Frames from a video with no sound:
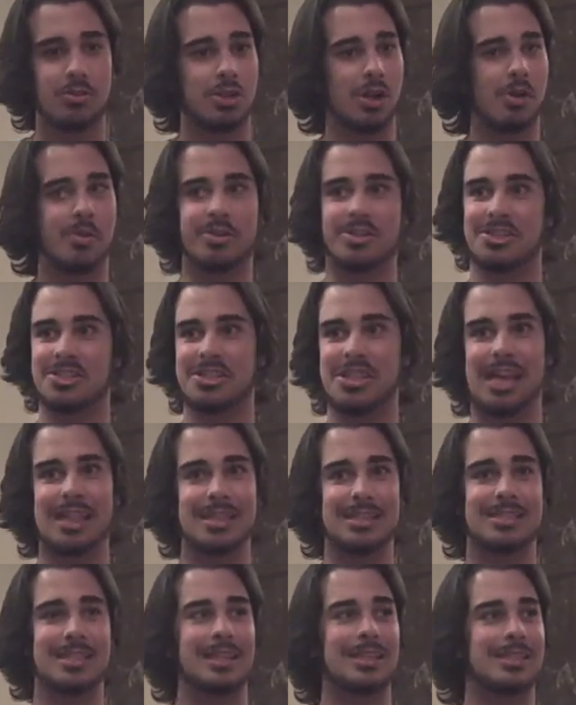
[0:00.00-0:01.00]
Joe just had
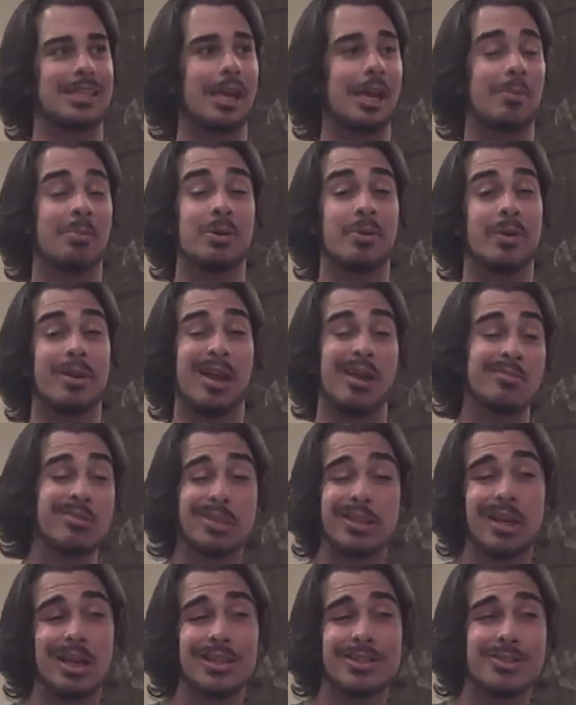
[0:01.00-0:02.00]
this thing set up and went, I'm
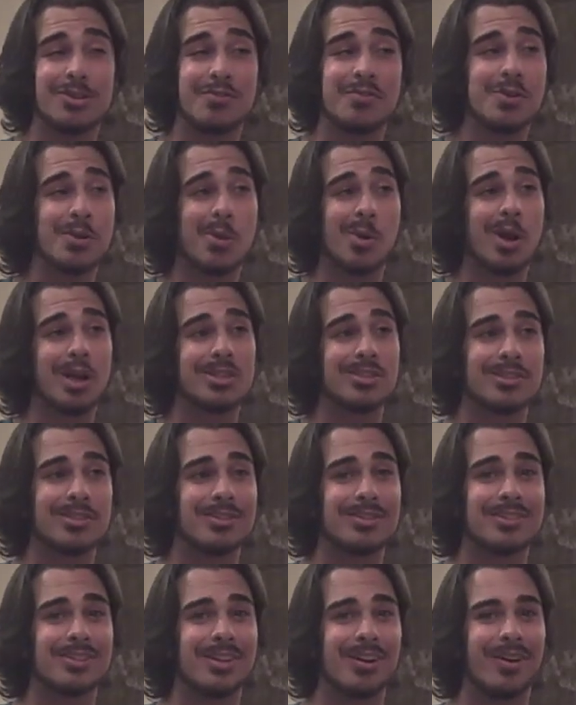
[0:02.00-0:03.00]
just going to ask you a few
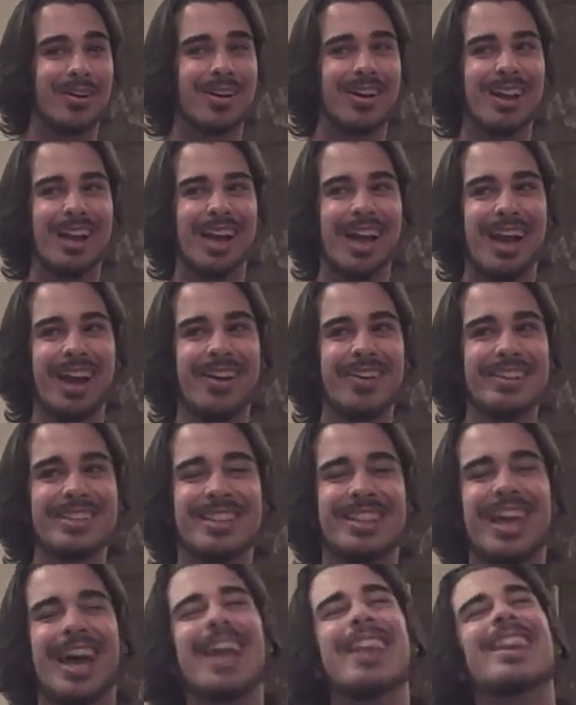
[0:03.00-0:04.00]
questions, so
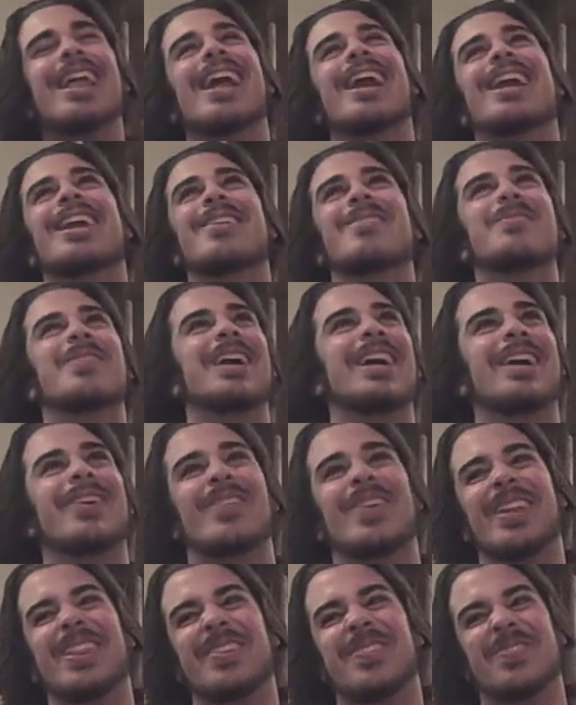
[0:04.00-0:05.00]
that ended up being
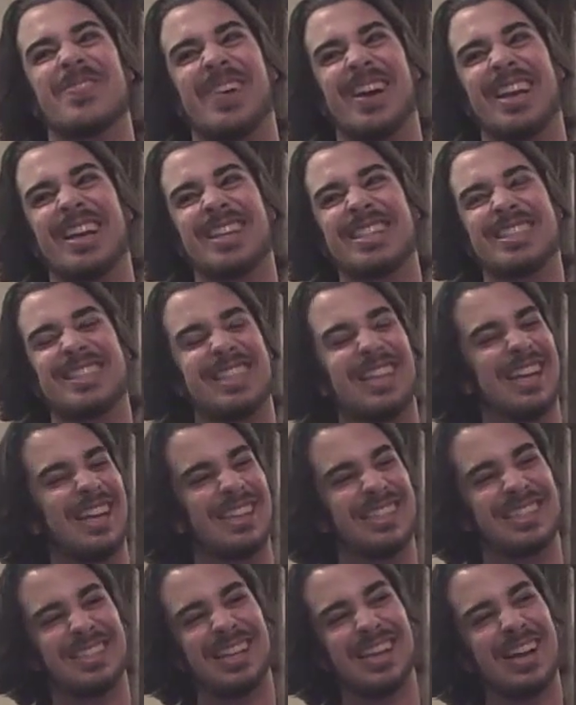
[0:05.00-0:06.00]
one of the funniest
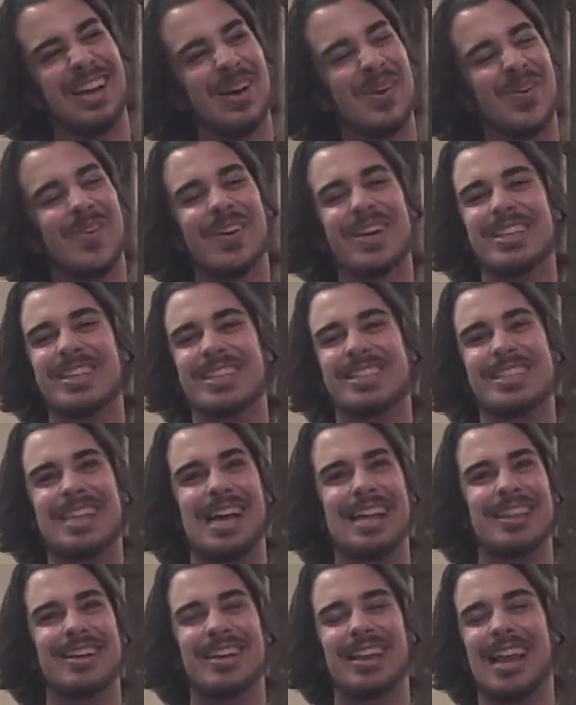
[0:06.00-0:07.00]
things. We just
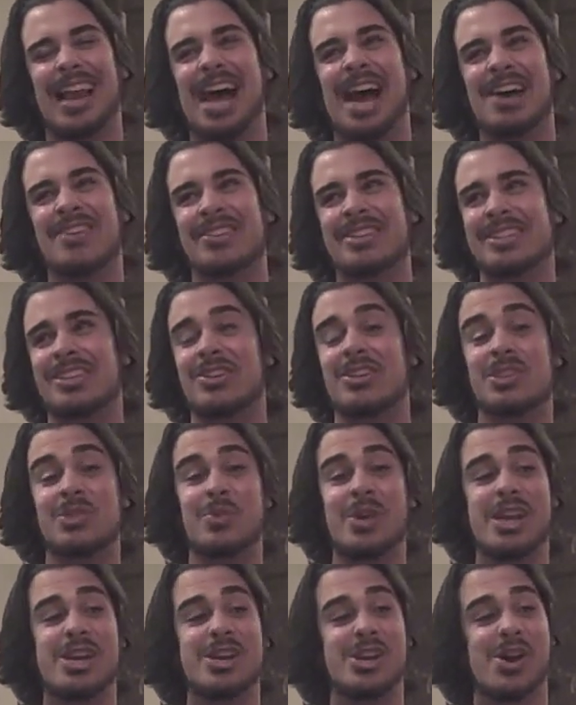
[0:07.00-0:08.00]
sat there laughing too, because
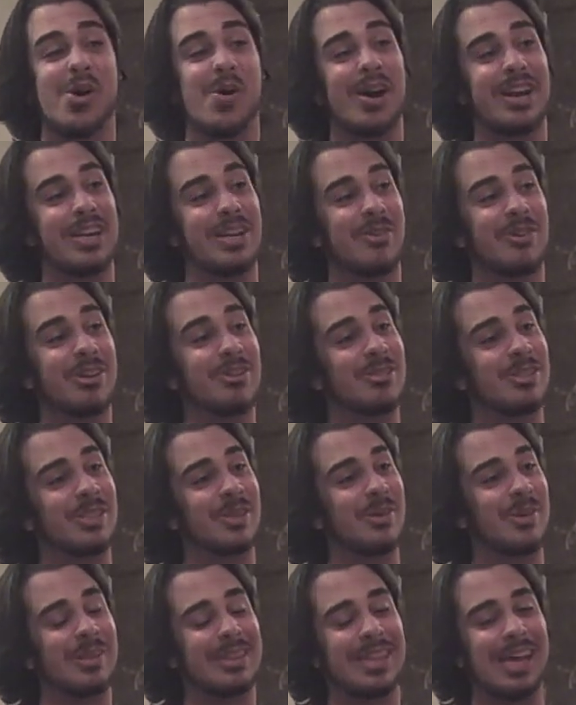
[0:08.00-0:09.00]
we had no idea what he was
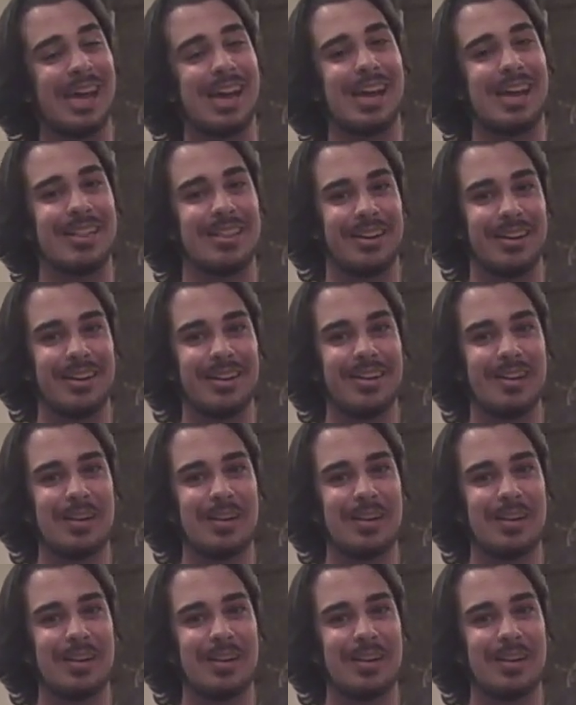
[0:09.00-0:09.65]
doing at that either.